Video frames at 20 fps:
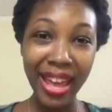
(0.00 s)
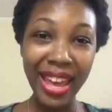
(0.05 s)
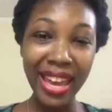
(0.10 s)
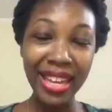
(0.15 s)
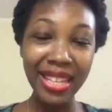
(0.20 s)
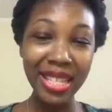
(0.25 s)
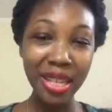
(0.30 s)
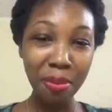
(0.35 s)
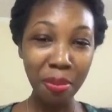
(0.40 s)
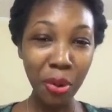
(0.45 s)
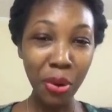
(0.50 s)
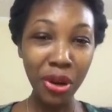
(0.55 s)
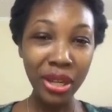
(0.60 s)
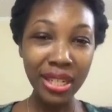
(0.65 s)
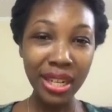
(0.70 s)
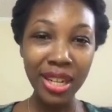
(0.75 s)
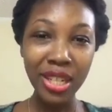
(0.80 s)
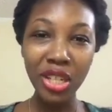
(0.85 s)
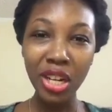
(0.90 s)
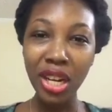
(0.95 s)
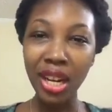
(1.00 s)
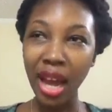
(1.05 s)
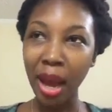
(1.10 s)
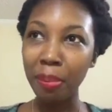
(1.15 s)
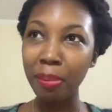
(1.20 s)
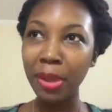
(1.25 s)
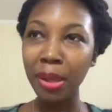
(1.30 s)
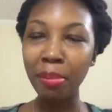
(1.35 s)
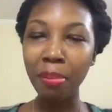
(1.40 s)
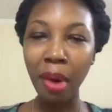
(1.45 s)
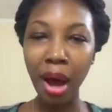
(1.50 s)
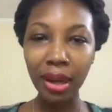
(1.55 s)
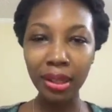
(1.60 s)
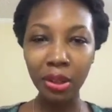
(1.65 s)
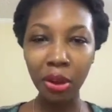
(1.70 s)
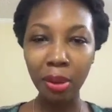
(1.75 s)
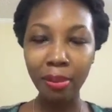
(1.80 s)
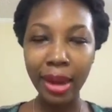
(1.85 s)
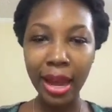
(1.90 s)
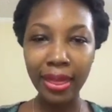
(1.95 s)
It's important to not be bogged
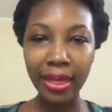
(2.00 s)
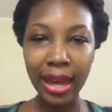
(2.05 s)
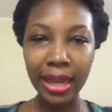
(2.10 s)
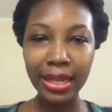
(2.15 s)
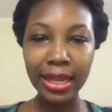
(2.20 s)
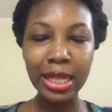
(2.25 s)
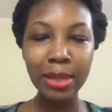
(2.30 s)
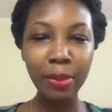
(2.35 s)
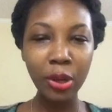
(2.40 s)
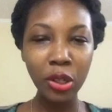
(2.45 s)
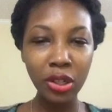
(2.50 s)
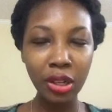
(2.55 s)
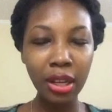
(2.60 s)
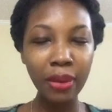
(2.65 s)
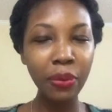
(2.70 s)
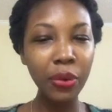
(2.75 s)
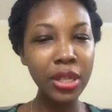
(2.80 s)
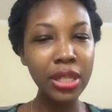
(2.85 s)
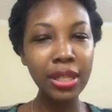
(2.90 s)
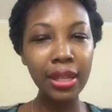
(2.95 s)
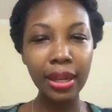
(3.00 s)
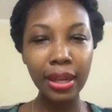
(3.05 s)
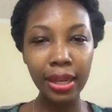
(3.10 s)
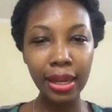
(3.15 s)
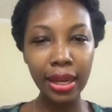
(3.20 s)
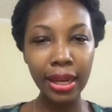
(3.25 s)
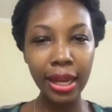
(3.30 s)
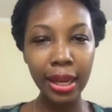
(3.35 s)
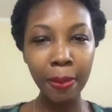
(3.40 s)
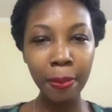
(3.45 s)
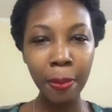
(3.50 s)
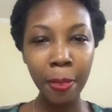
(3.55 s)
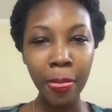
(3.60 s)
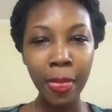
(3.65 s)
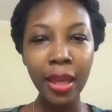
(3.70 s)
down by that, especially if we're still healing.